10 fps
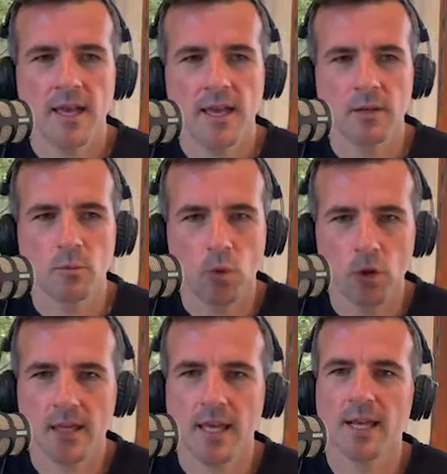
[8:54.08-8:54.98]
and
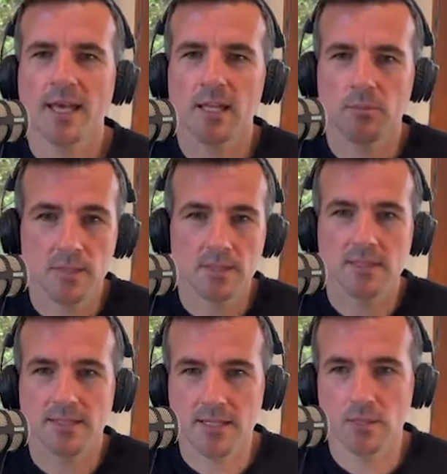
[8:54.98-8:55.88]
work out how the
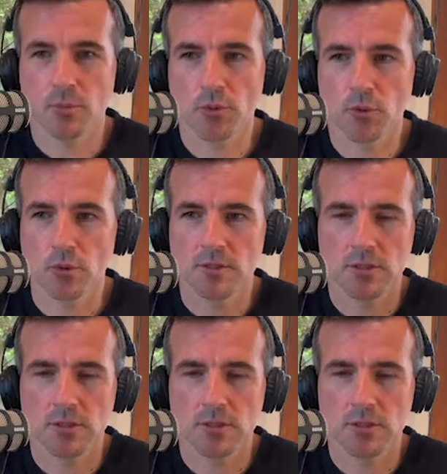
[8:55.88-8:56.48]
business does improve.